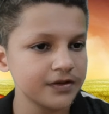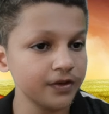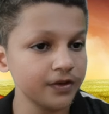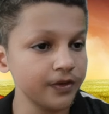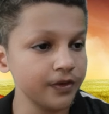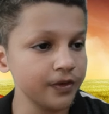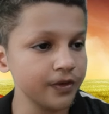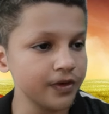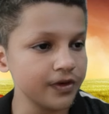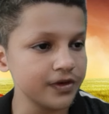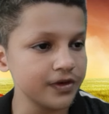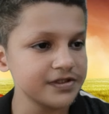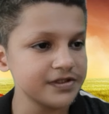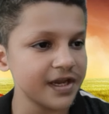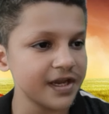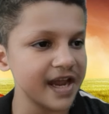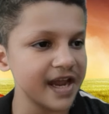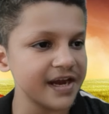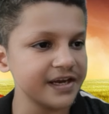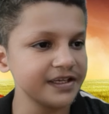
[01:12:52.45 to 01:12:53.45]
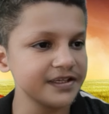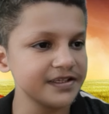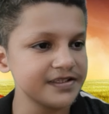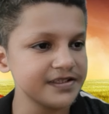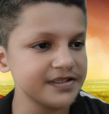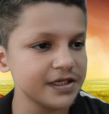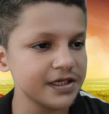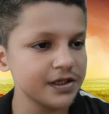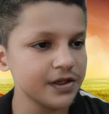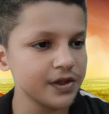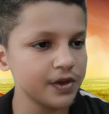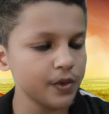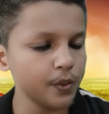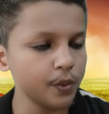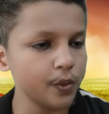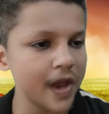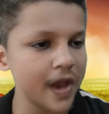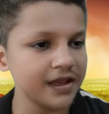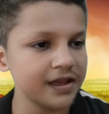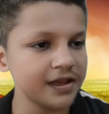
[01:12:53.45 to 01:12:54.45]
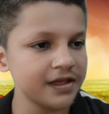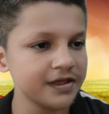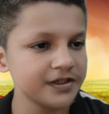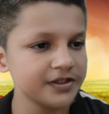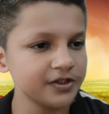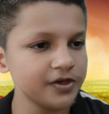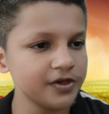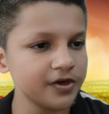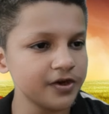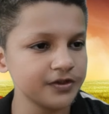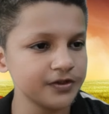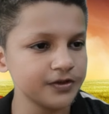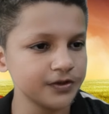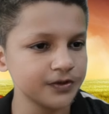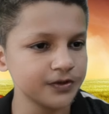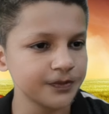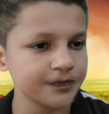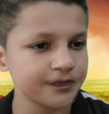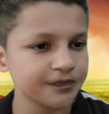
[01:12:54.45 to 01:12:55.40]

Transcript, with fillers: who knows the Guardians well, Yondu,